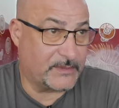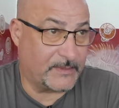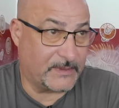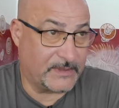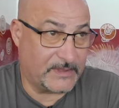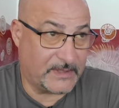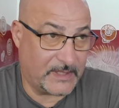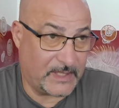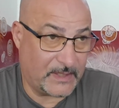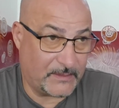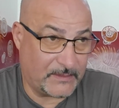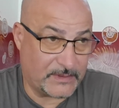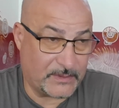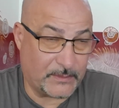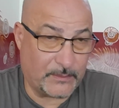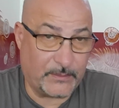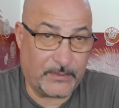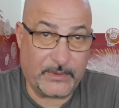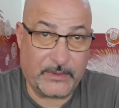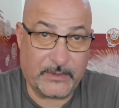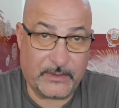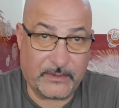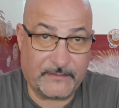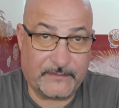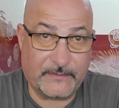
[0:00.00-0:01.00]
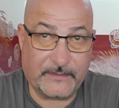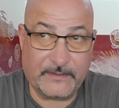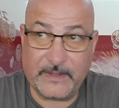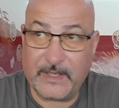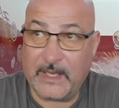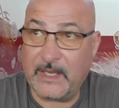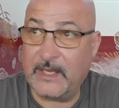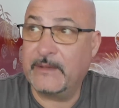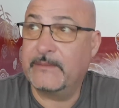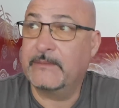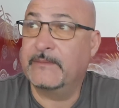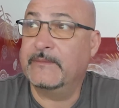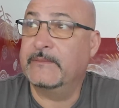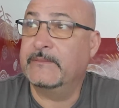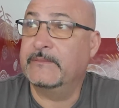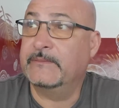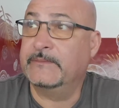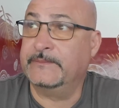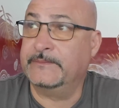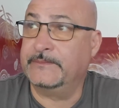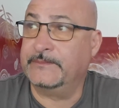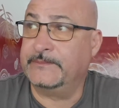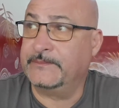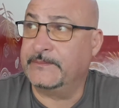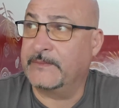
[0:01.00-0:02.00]
but today was a beautiful day.
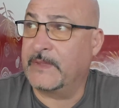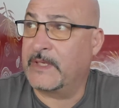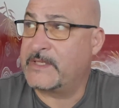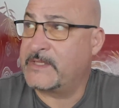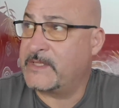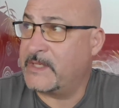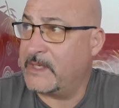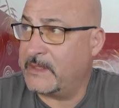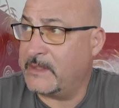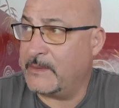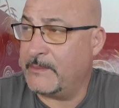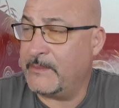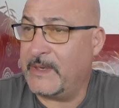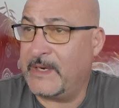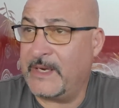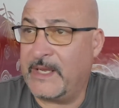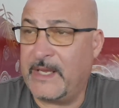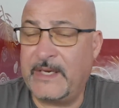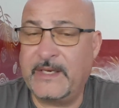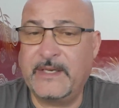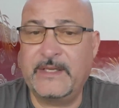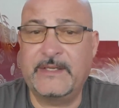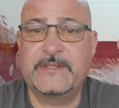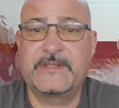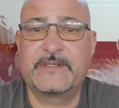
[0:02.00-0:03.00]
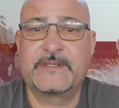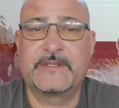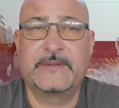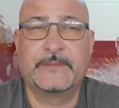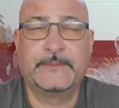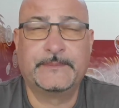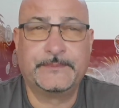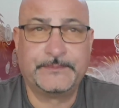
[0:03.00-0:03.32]
I say in the mid 80s.